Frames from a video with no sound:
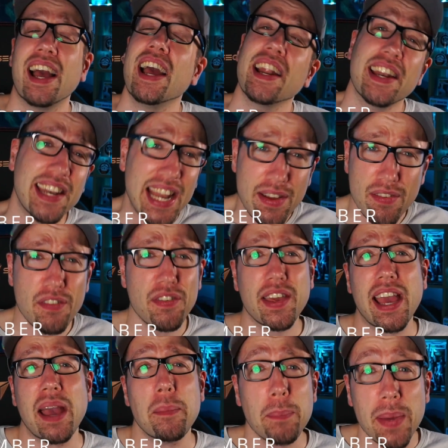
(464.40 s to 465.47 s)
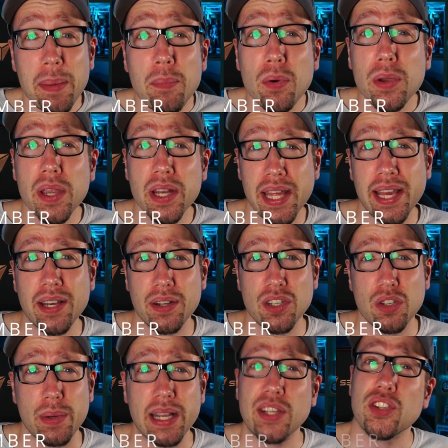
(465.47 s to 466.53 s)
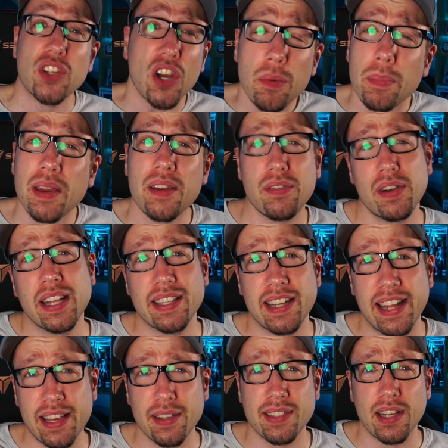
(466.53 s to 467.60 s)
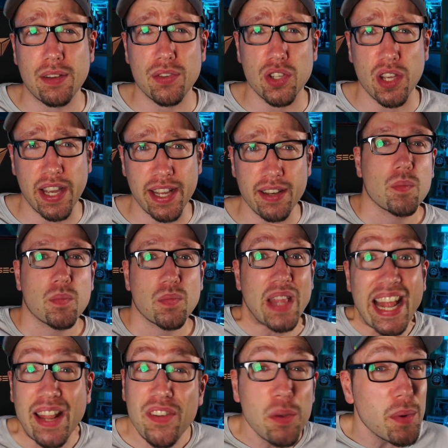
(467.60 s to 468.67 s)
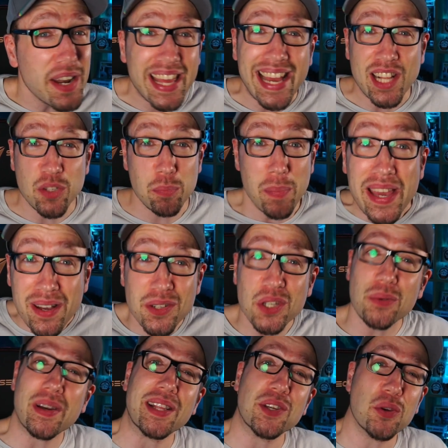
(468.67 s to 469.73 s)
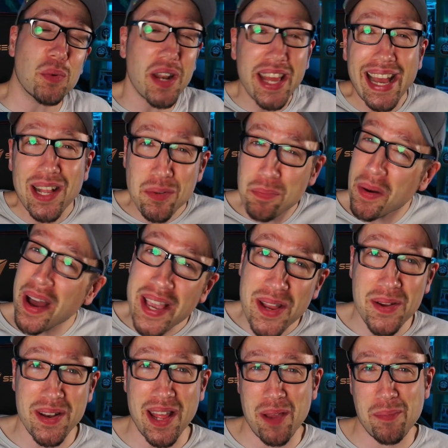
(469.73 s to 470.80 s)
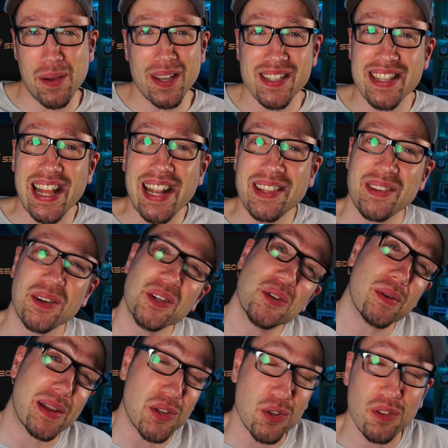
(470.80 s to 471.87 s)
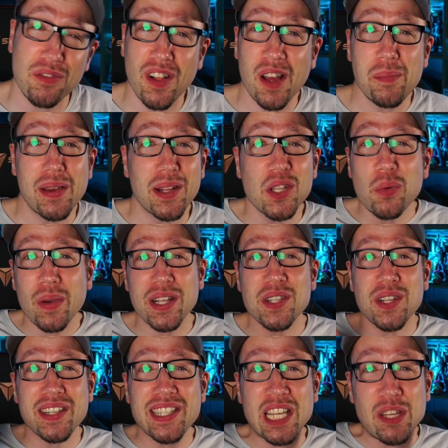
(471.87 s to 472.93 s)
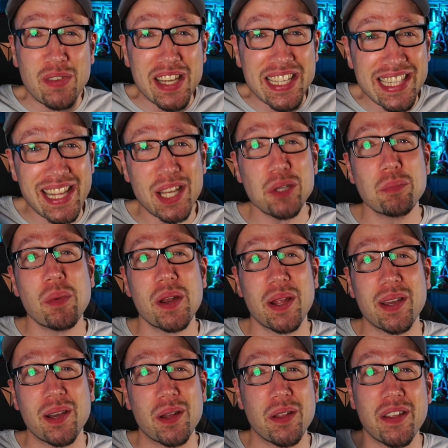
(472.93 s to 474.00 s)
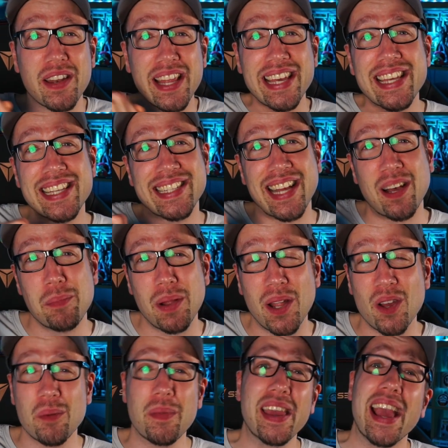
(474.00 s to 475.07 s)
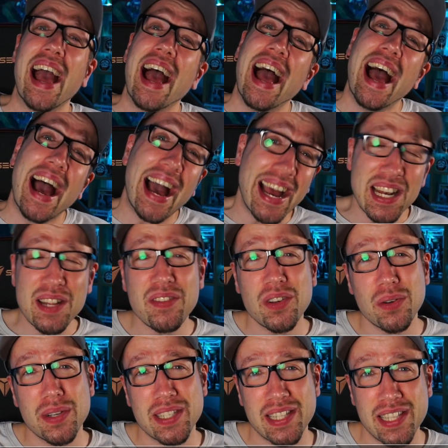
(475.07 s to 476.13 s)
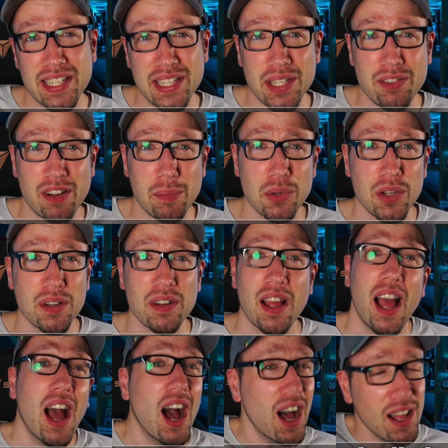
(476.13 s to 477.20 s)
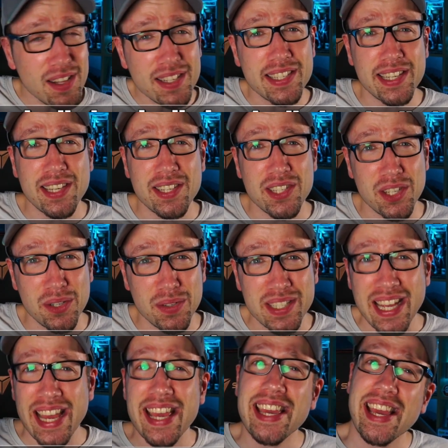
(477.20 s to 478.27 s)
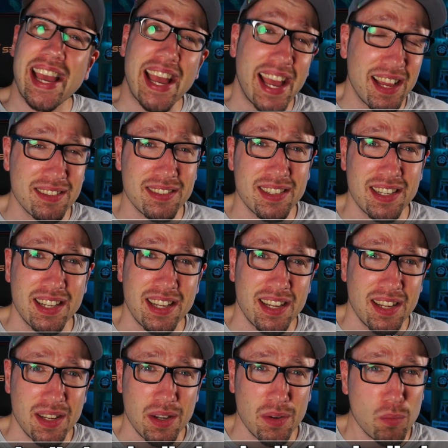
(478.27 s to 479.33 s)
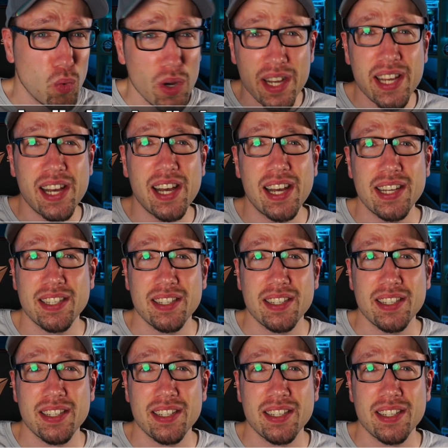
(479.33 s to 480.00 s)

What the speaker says: Never forget, be more unique on Twitch. Don't be afraid to let yourself shine. And if you want to catch me on Twitch, you want to catch my unique personality on Twitch, you'll find me at twitch.tv/Martocodo. The link is down below me and of course in the description. I'll see you soon. Take care, work hard